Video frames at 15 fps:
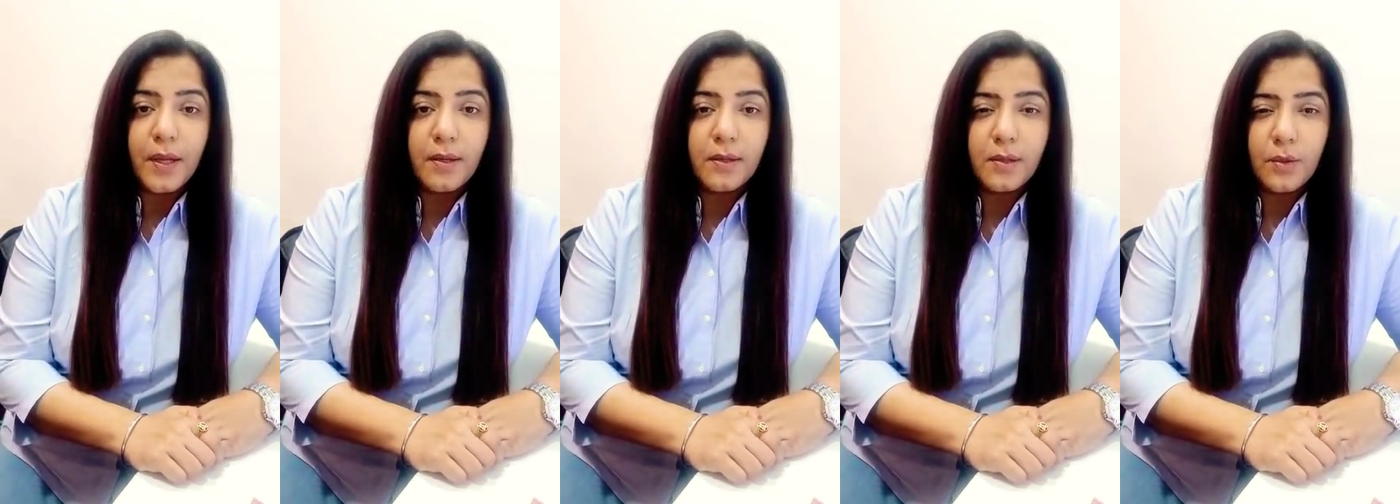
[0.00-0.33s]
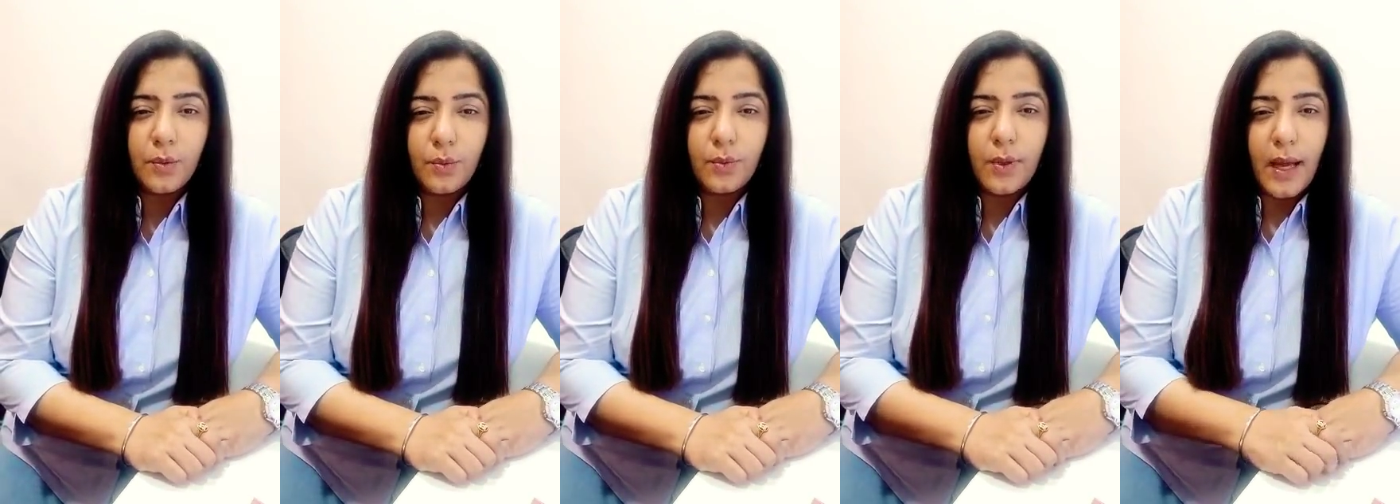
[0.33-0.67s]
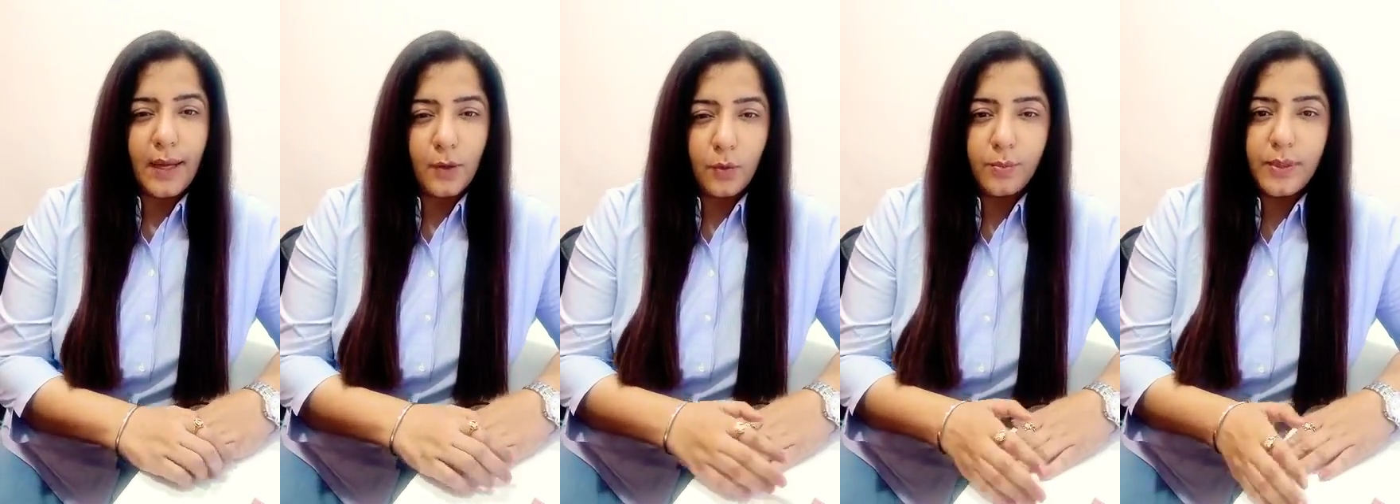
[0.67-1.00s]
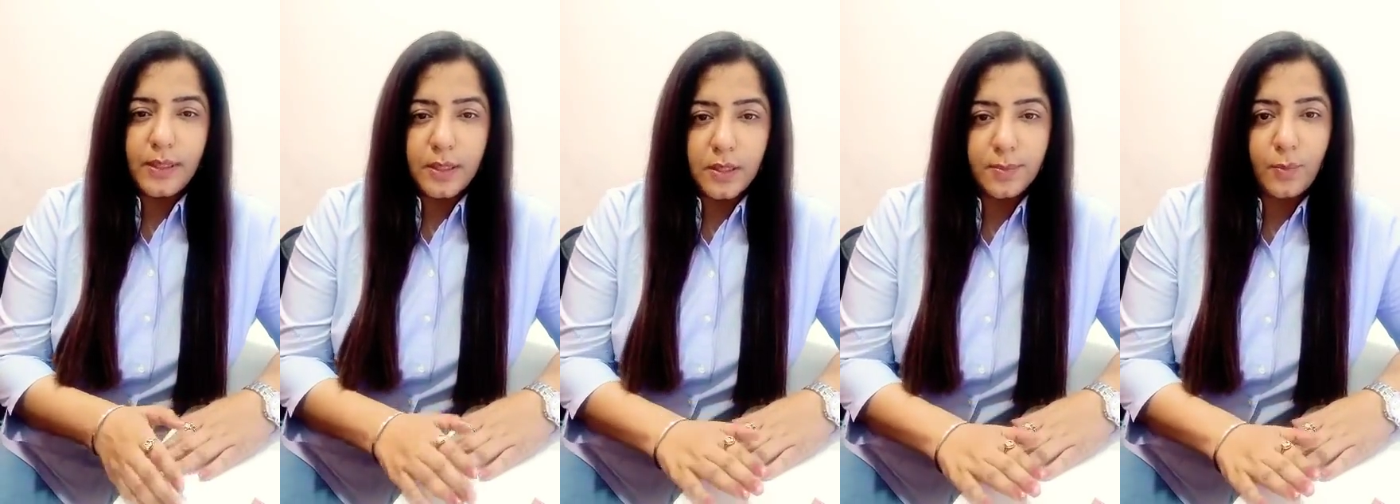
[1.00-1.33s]
So I hope
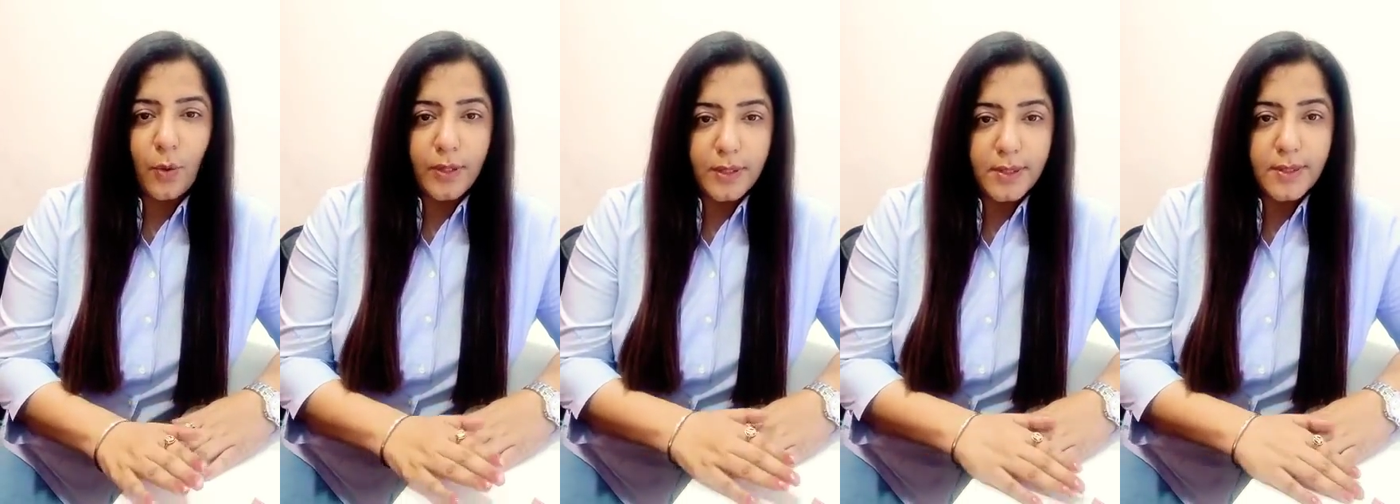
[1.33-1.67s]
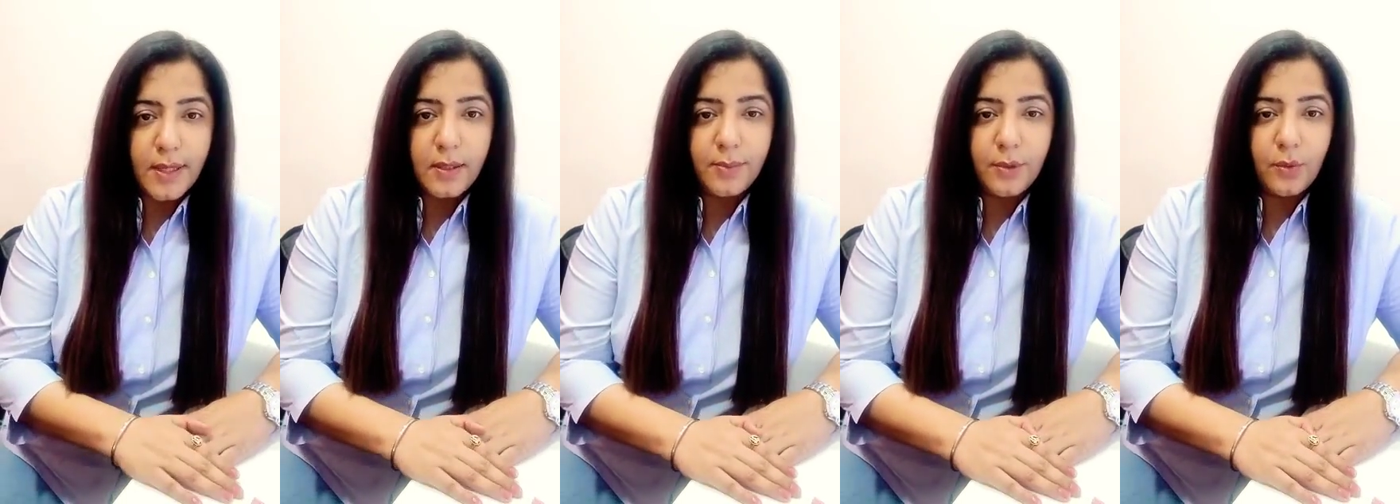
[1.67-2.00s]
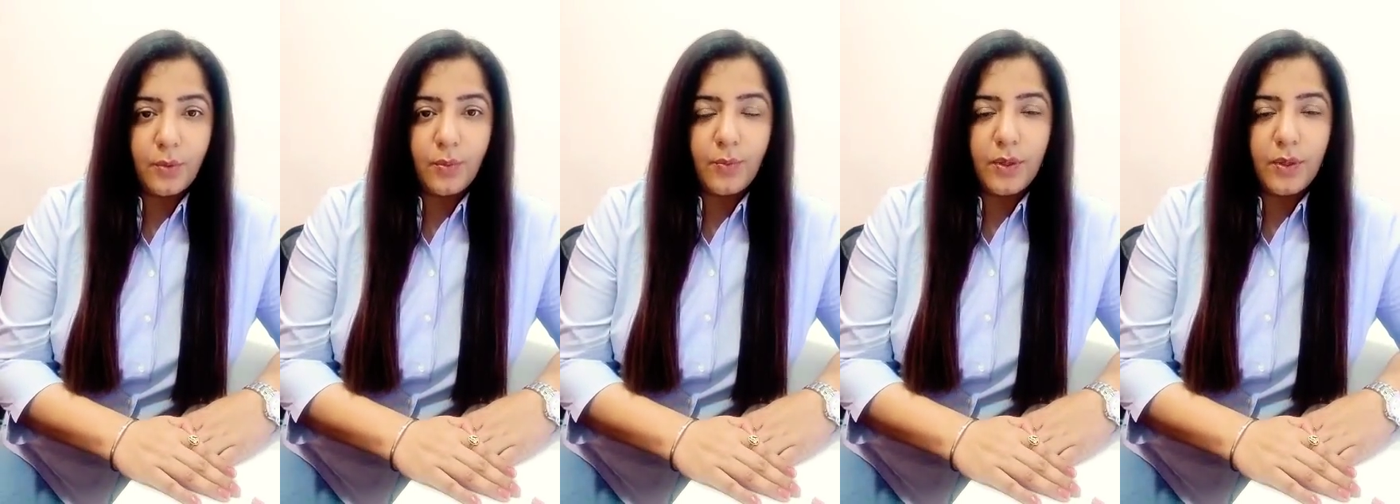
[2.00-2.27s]
these pointers help you.